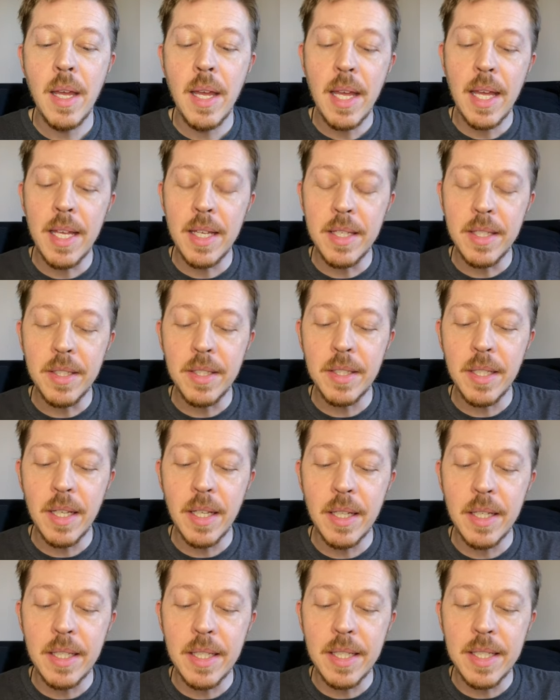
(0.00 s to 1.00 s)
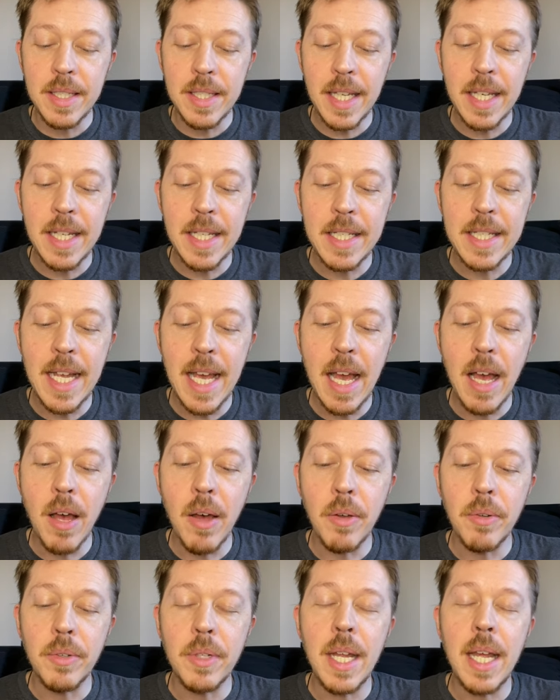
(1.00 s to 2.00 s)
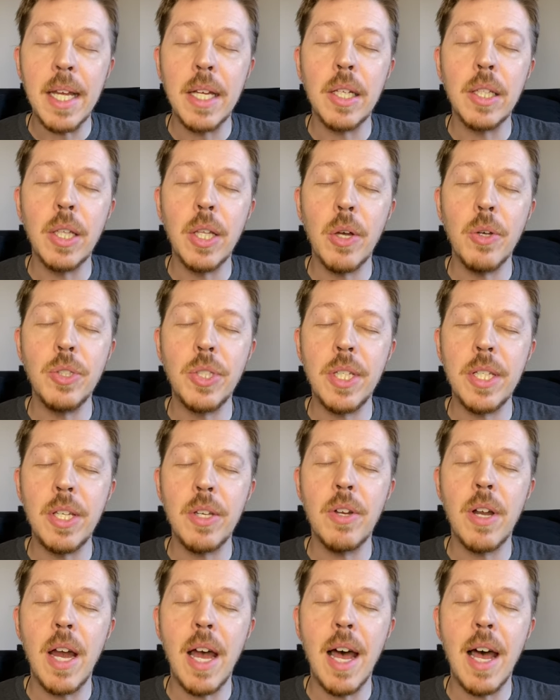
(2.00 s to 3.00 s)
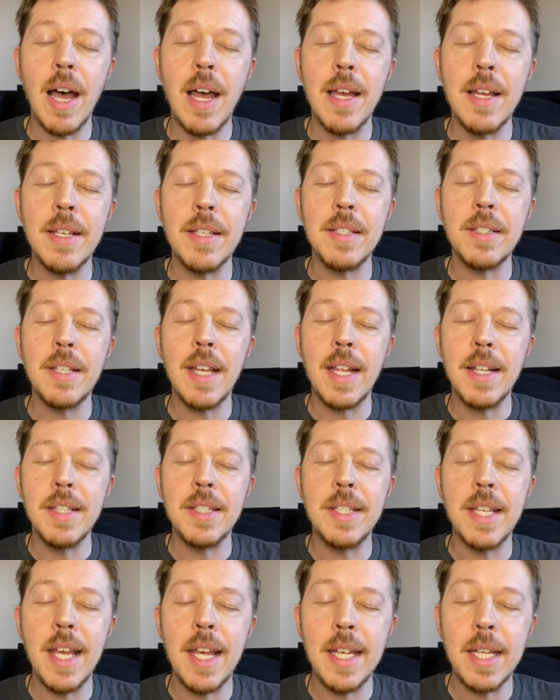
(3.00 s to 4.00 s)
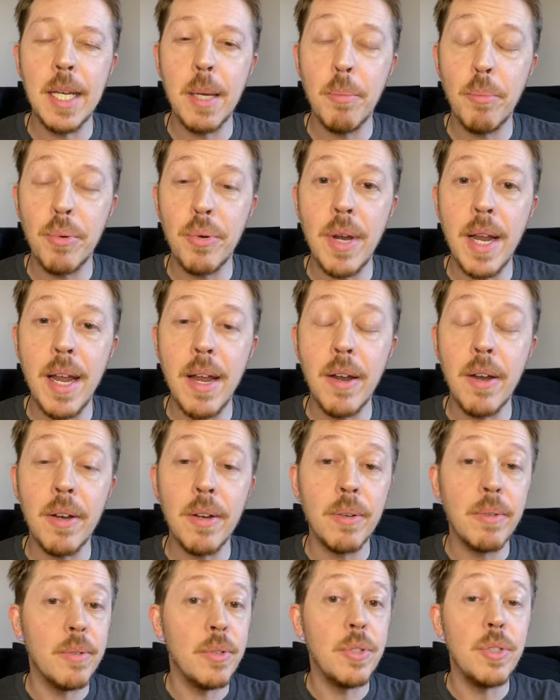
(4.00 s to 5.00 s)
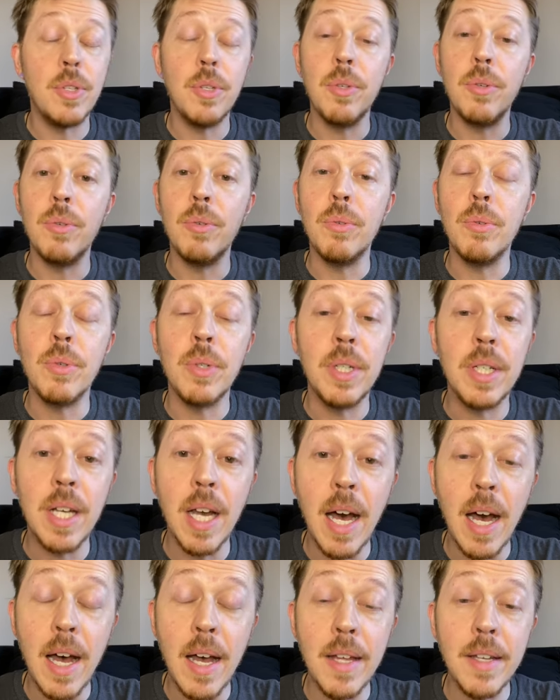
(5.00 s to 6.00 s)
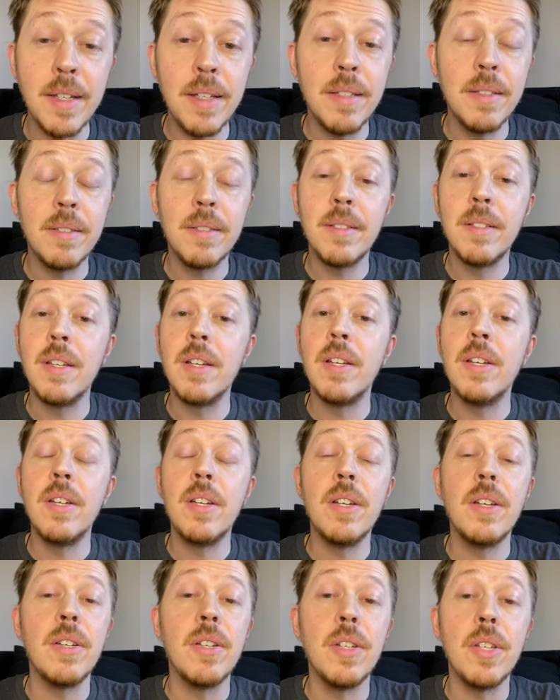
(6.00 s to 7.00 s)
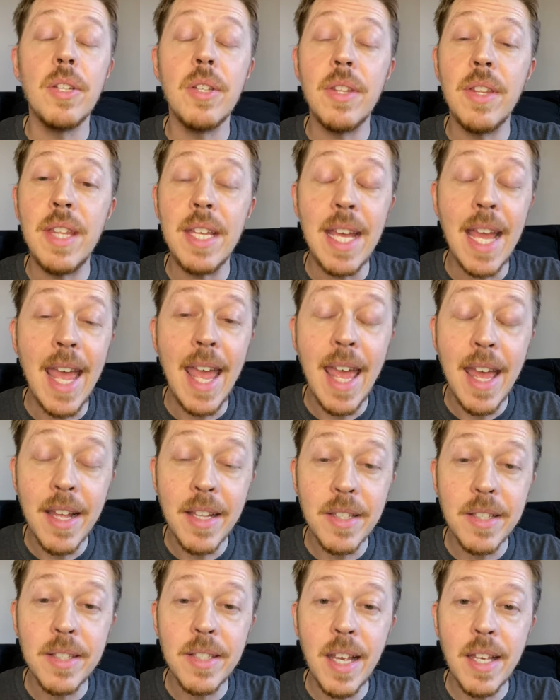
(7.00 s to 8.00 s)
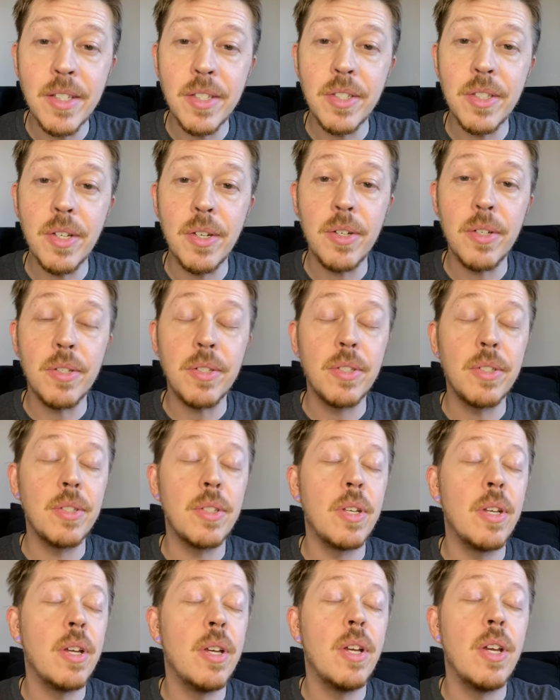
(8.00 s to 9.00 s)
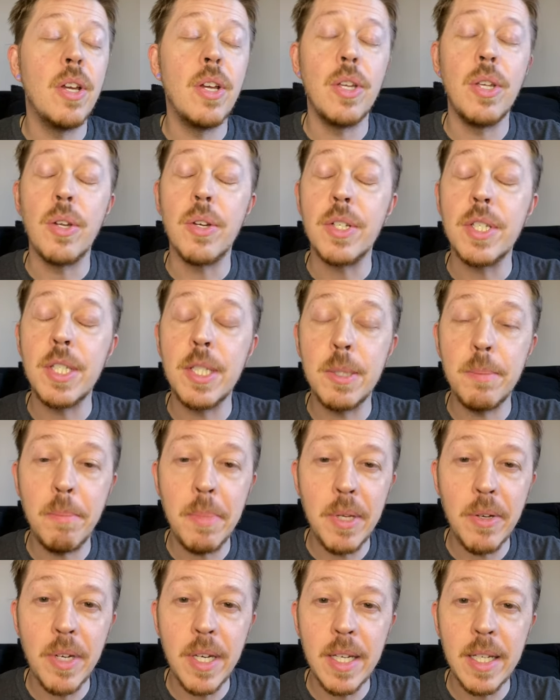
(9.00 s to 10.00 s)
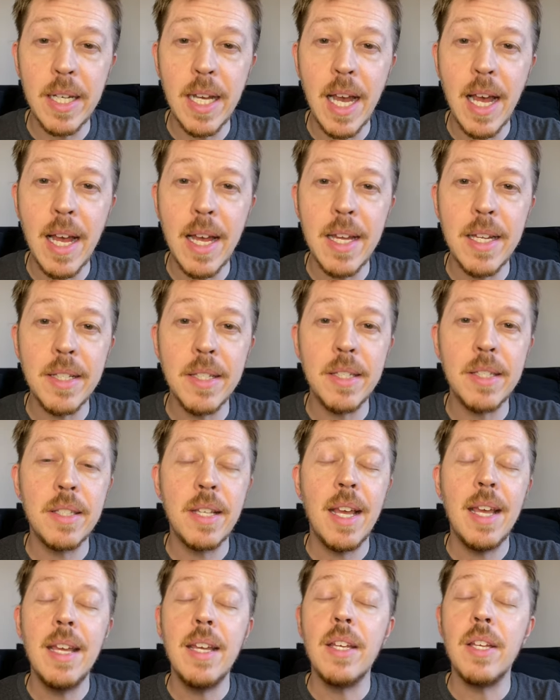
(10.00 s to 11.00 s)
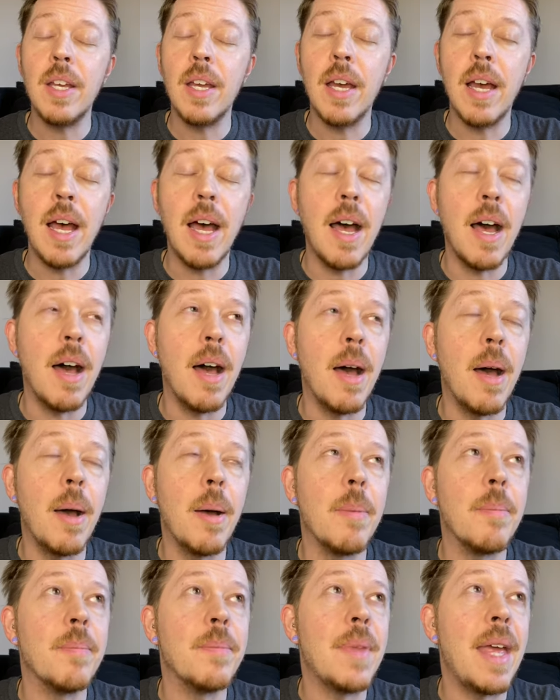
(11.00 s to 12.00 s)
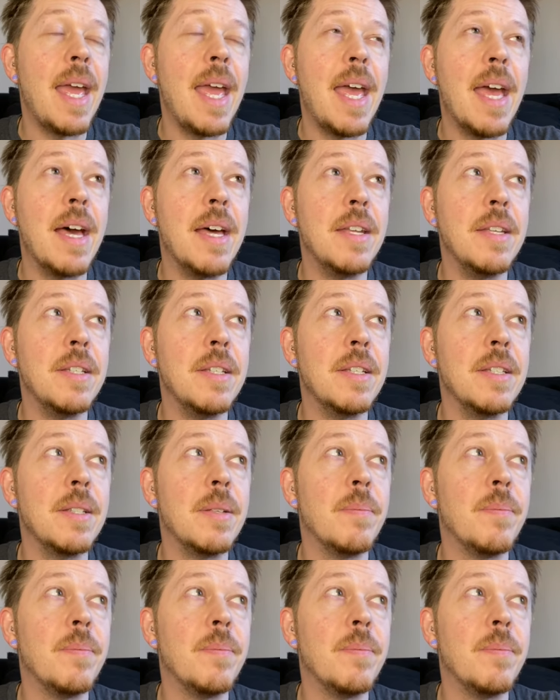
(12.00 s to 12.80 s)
is sitting down and closing your eyes and saying a prayer to God, the ancestors, your spirit guides, and